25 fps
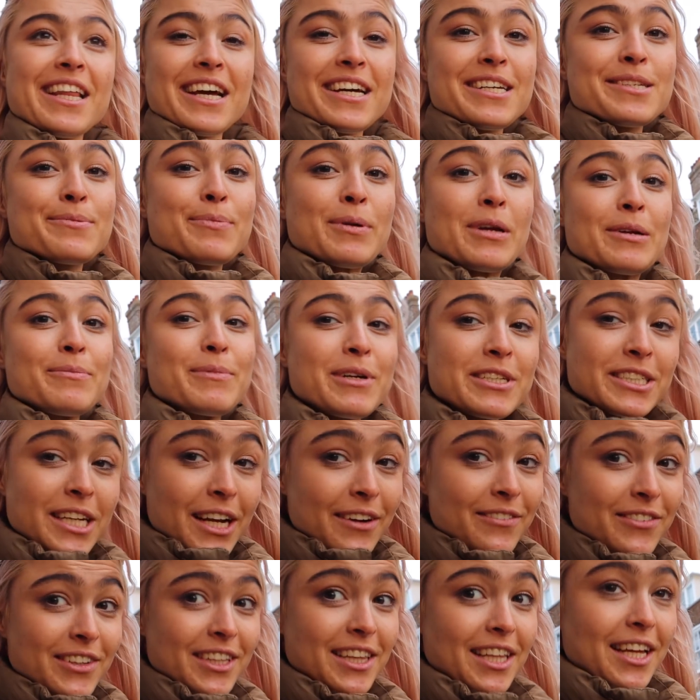That is pretty much
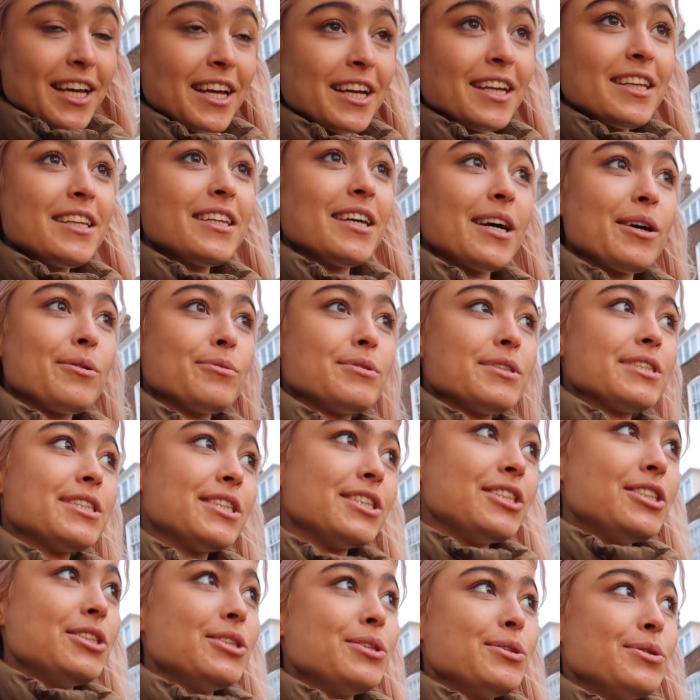everything that I wanted
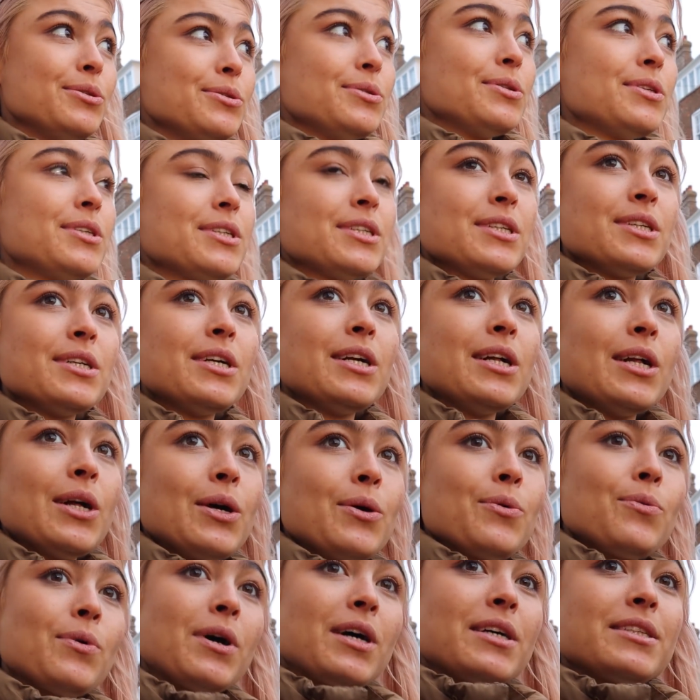to do
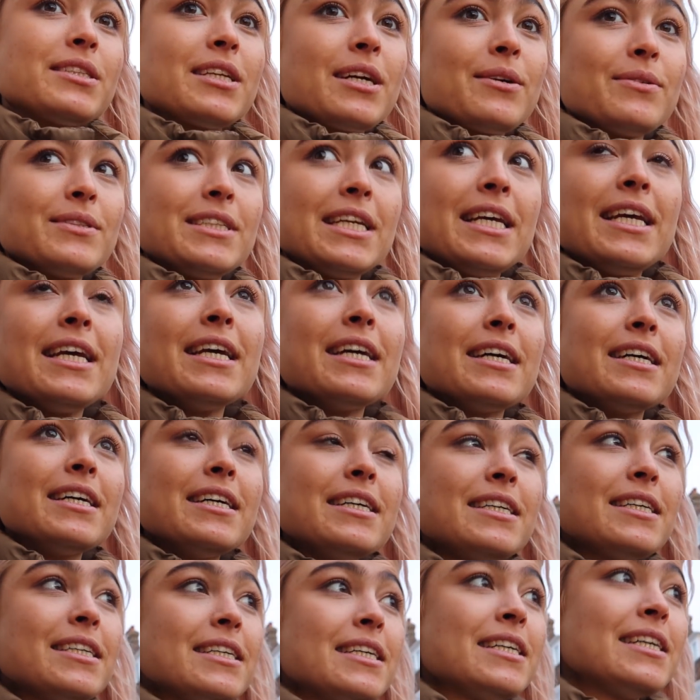whilst I was
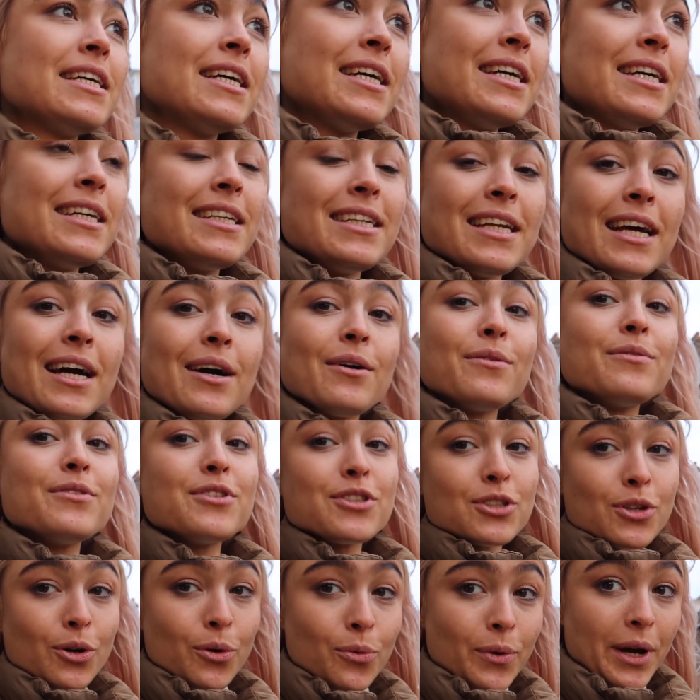here. Now we've
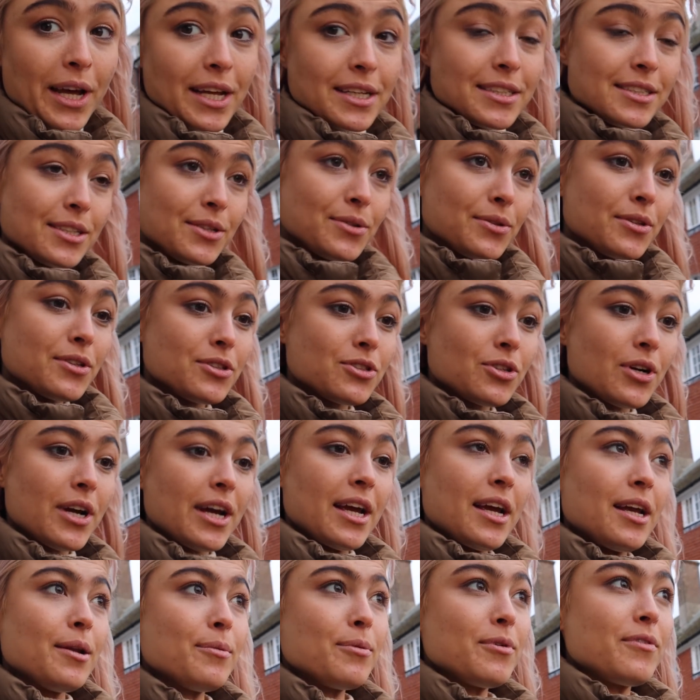just got to wait till the
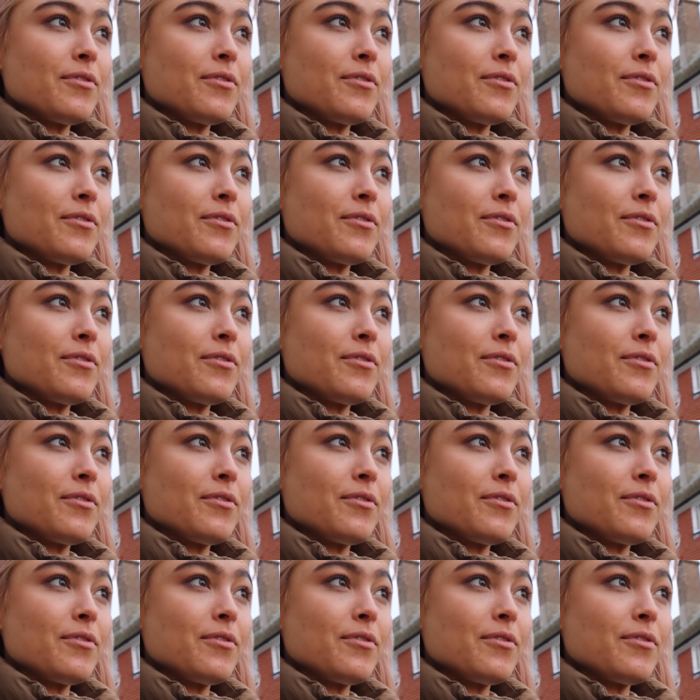train.